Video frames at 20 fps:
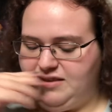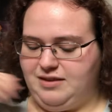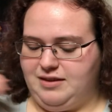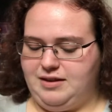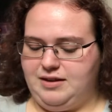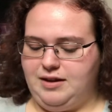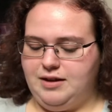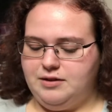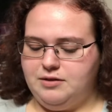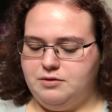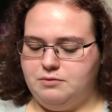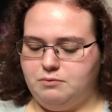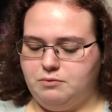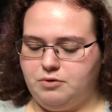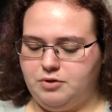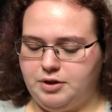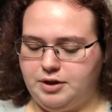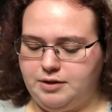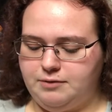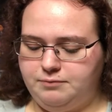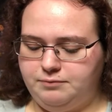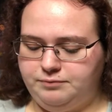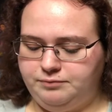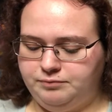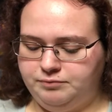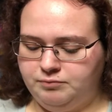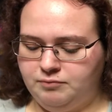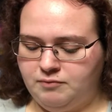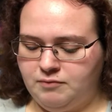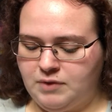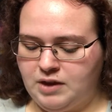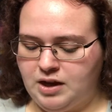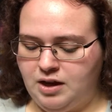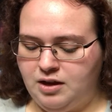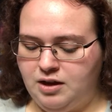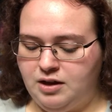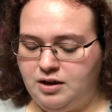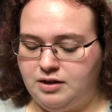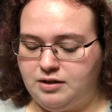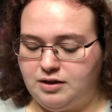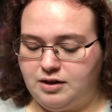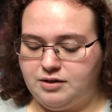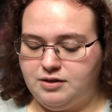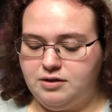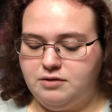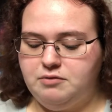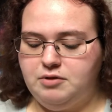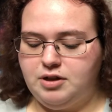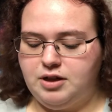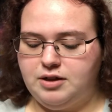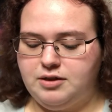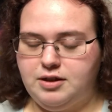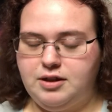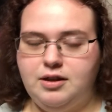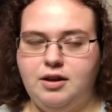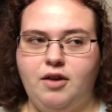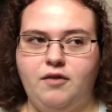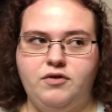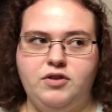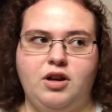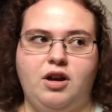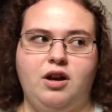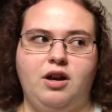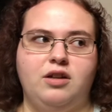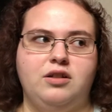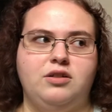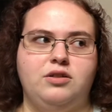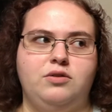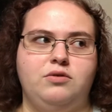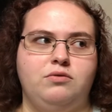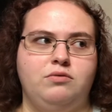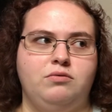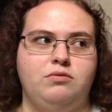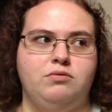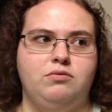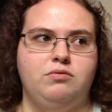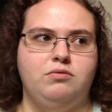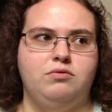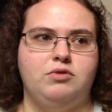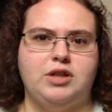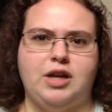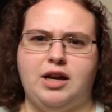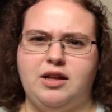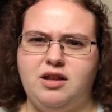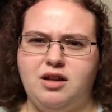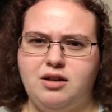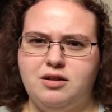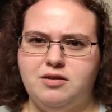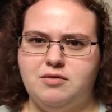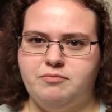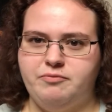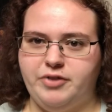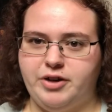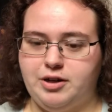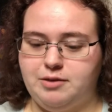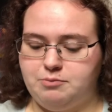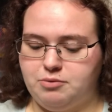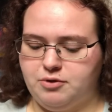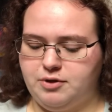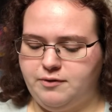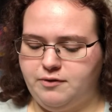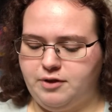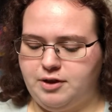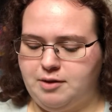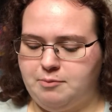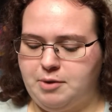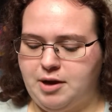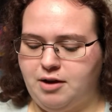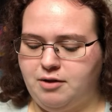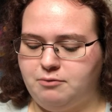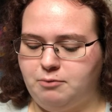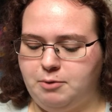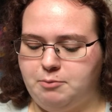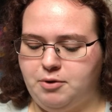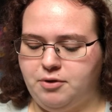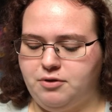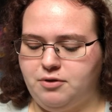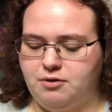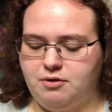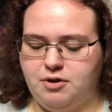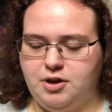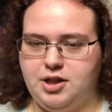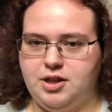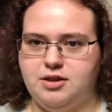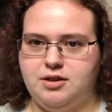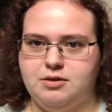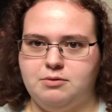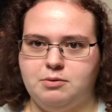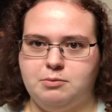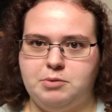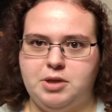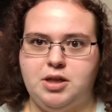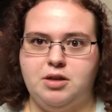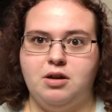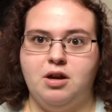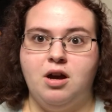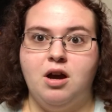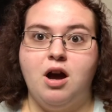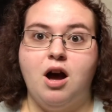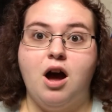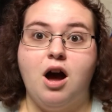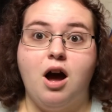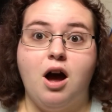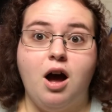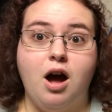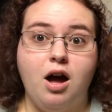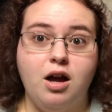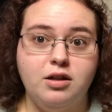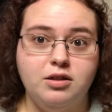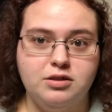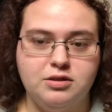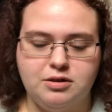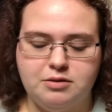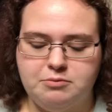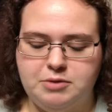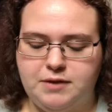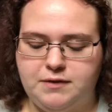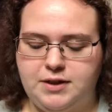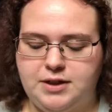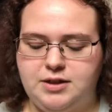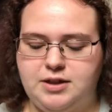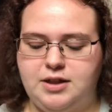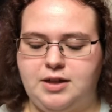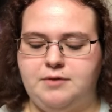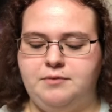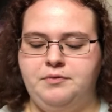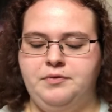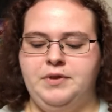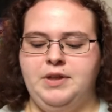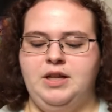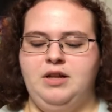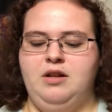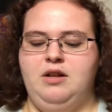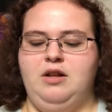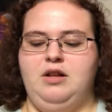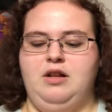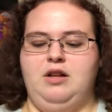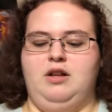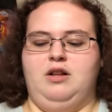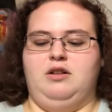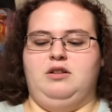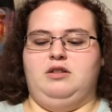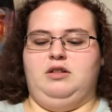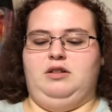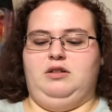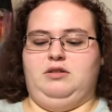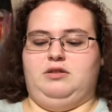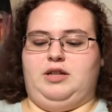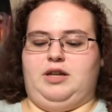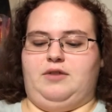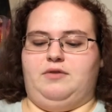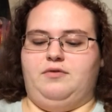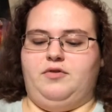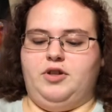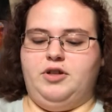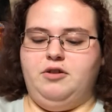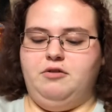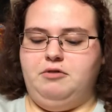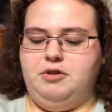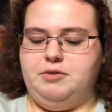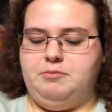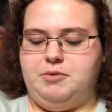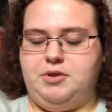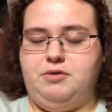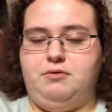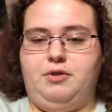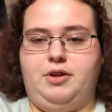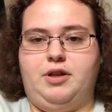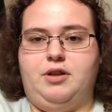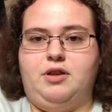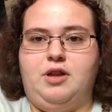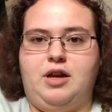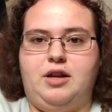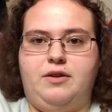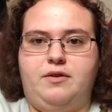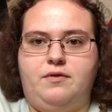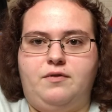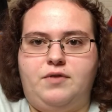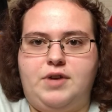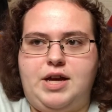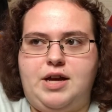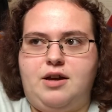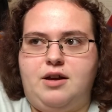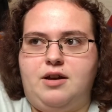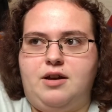the next one, now this one I think I've talked to Tylock very briefly about, and we both agree that this would be awesome if they did. Now Funko has been doing a lot of